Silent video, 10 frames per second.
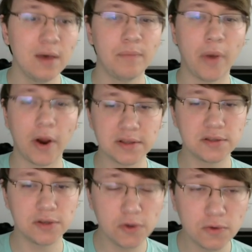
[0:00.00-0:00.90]
Part
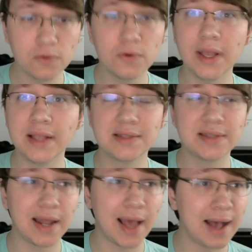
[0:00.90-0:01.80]
2
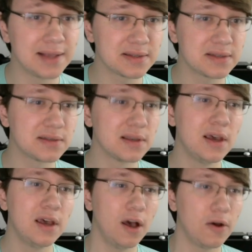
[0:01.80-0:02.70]
instead asks,
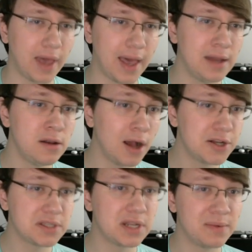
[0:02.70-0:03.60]
okay, not
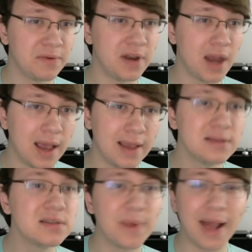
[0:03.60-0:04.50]
just the number of
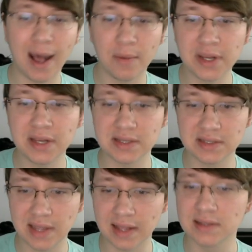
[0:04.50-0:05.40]
9s, but how many
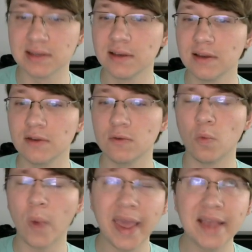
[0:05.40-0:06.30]
distinct
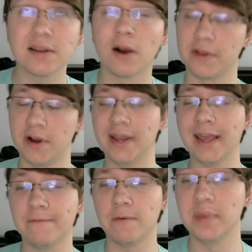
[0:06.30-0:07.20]
ways are there to
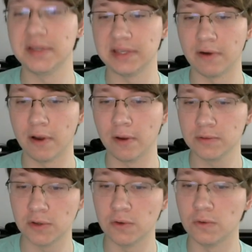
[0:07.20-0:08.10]
get from the 0
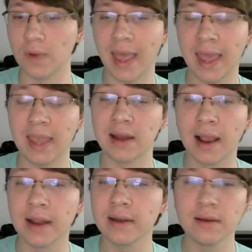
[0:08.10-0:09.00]
to
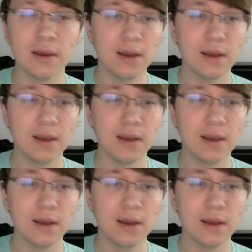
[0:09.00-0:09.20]
A9.